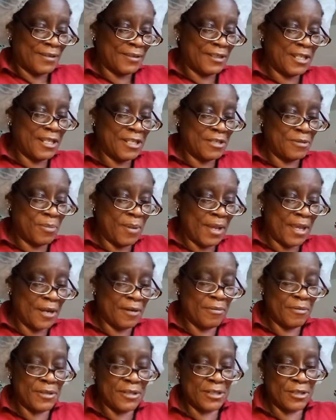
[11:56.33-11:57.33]
These
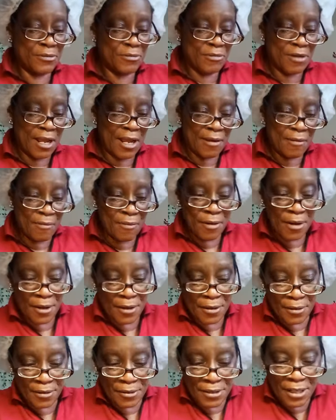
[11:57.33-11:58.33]
batteries do not
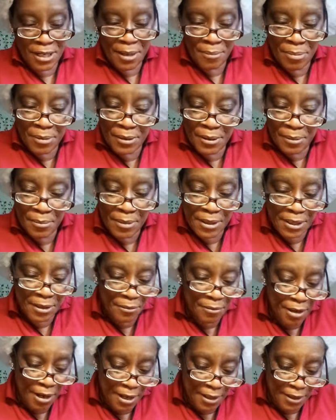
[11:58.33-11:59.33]
work. Did I put them
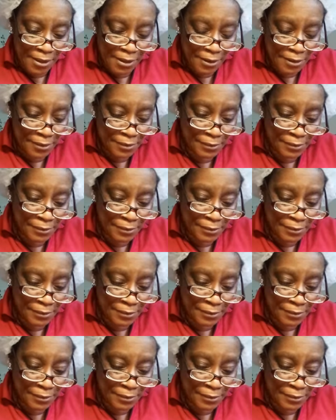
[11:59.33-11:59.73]
in right?